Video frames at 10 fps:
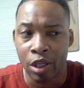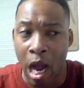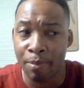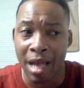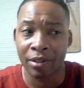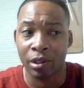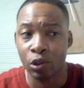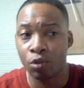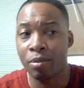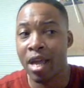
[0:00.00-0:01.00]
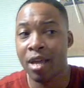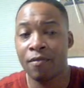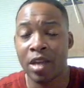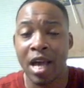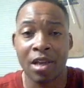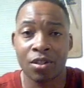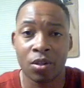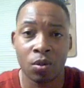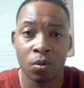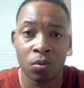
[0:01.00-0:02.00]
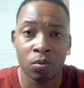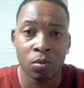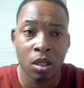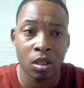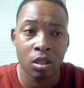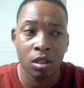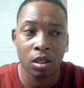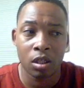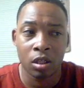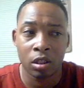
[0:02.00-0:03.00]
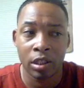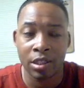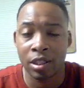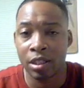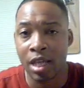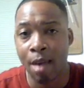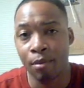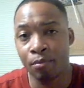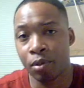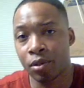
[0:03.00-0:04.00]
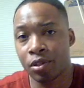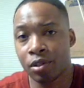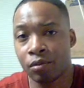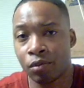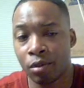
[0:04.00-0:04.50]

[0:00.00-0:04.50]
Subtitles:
I'm not the Lupe Fiasco listening type of person.